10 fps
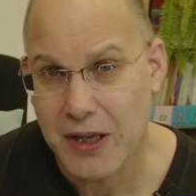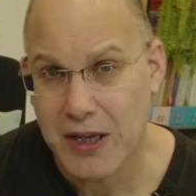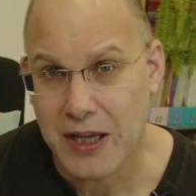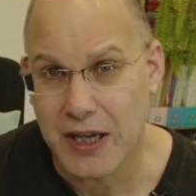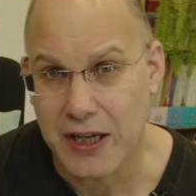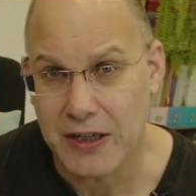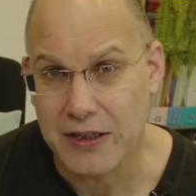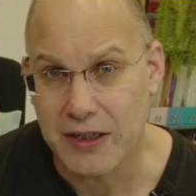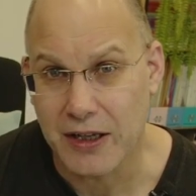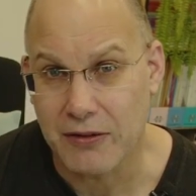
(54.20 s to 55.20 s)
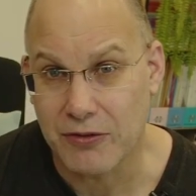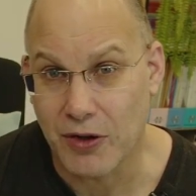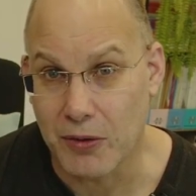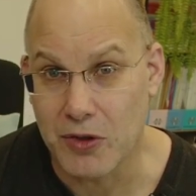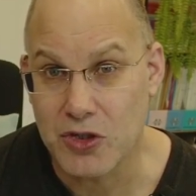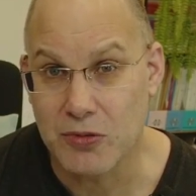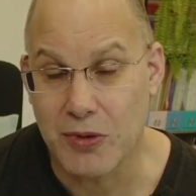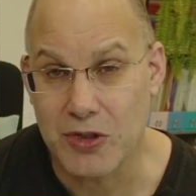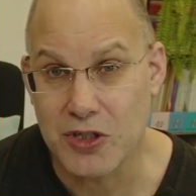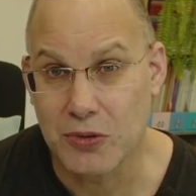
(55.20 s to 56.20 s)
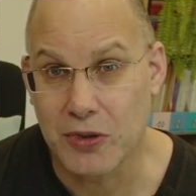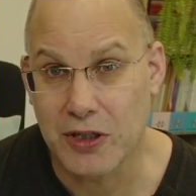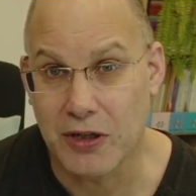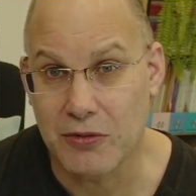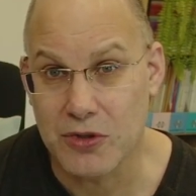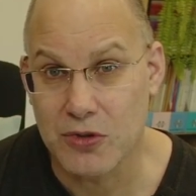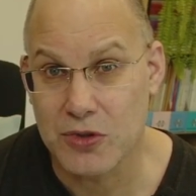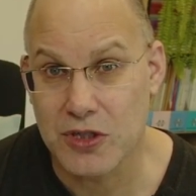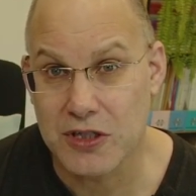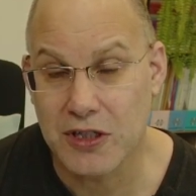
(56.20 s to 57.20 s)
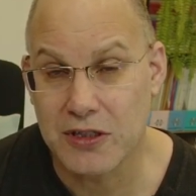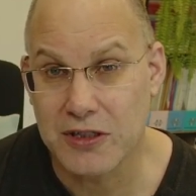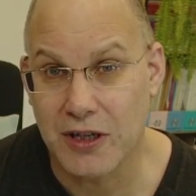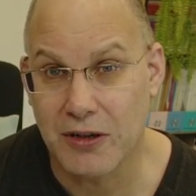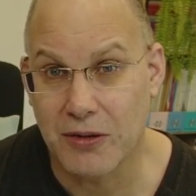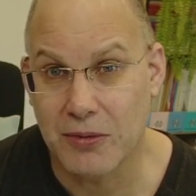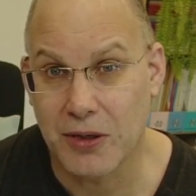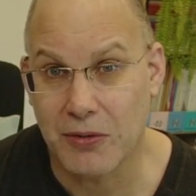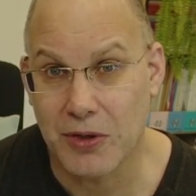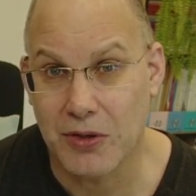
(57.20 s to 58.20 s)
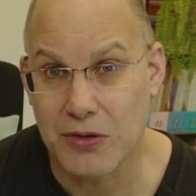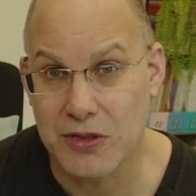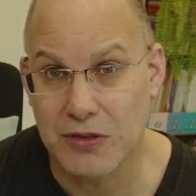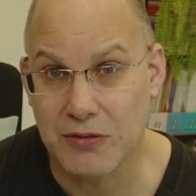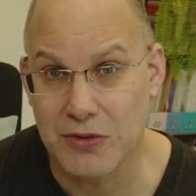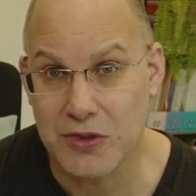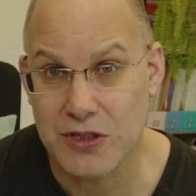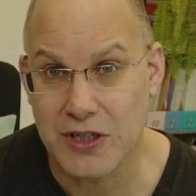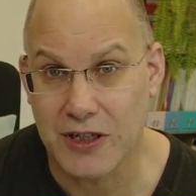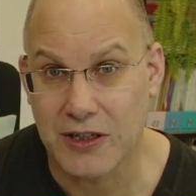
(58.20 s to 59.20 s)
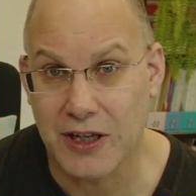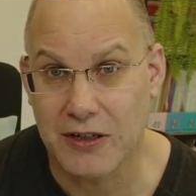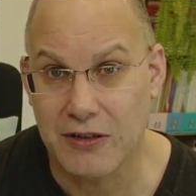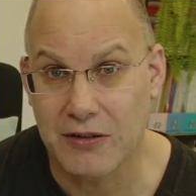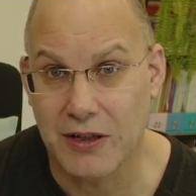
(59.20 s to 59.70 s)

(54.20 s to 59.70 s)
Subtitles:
And following this, you'll be able to see all the current resources that I'm currently using, which Study in Latin,